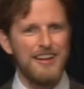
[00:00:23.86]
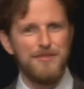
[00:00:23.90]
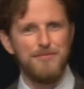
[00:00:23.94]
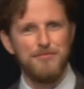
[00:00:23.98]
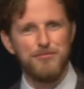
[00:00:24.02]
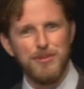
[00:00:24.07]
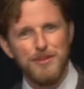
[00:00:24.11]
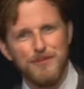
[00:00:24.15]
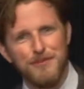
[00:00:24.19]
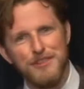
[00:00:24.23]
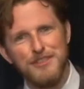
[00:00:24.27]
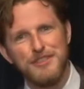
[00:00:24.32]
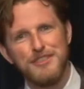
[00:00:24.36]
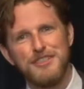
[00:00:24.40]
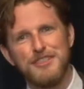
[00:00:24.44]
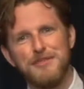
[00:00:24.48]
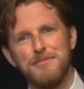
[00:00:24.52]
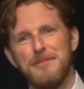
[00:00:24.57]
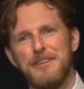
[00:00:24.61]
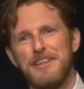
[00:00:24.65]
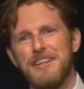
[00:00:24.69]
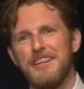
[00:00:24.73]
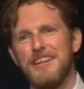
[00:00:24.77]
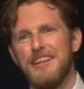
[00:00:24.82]
and privileged to
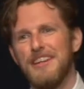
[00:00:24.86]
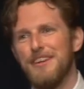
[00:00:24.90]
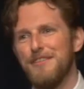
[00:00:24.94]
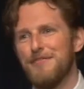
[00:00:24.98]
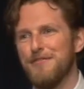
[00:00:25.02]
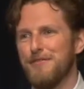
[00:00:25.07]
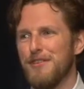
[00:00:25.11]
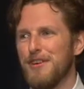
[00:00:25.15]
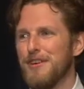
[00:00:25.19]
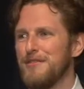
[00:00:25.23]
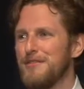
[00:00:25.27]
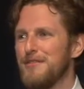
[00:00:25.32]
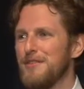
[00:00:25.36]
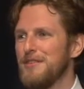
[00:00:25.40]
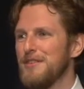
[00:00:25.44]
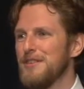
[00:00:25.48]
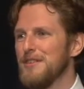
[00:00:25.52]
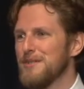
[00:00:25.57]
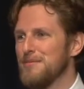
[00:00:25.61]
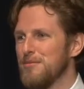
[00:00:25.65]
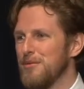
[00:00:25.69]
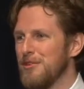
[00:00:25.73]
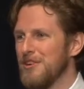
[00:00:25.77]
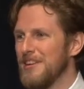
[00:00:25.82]
be in front of you
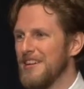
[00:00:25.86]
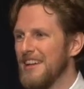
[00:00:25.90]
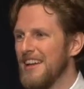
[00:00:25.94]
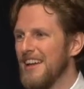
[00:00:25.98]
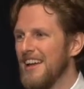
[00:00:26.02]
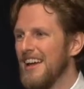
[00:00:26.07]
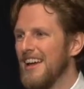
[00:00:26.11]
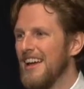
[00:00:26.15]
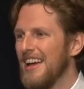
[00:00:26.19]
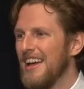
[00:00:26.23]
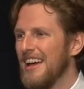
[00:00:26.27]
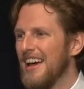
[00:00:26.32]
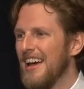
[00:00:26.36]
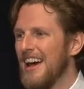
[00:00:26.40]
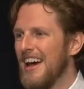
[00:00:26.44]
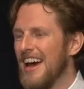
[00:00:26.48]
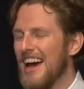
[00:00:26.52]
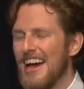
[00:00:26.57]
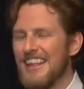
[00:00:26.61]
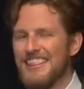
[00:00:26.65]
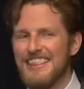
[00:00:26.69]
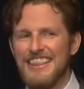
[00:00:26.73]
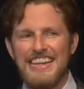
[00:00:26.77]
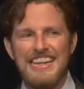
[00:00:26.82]
this morning uh,
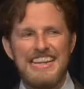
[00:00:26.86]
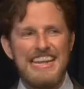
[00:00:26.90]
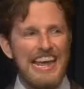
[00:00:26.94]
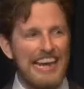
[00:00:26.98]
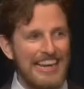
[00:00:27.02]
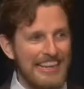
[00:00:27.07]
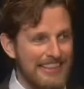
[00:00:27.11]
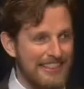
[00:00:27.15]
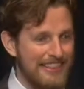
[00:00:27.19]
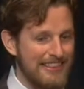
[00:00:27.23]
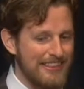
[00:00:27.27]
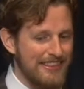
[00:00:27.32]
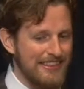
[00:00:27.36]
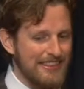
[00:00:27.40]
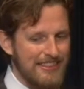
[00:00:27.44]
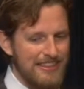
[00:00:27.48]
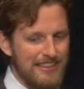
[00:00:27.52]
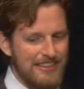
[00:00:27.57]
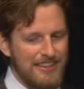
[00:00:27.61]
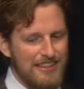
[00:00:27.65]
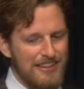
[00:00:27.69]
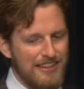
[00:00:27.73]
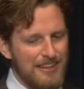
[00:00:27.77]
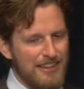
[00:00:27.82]
at the ninth
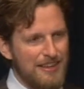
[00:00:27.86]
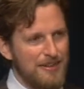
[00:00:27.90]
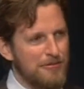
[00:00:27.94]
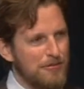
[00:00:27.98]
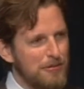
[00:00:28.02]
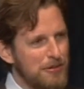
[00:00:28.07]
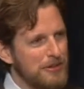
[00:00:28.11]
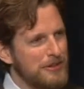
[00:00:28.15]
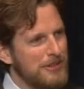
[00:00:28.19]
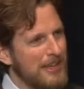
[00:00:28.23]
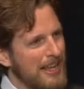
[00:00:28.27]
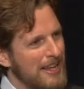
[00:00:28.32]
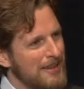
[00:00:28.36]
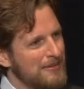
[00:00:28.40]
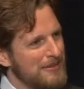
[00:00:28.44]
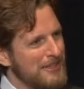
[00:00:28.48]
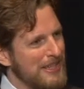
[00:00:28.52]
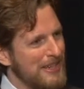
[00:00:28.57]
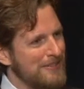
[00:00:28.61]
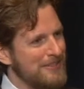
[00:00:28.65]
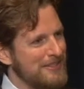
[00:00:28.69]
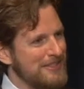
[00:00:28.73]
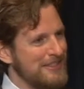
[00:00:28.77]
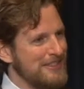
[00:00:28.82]
WordCamp
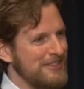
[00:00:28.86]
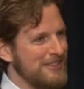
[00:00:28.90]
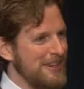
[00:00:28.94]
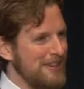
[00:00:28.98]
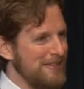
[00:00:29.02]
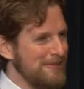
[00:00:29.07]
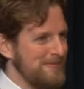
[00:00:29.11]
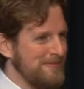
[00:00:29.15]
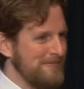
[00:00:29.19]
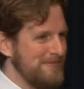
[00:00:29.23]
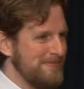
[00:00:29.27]
San Francisco.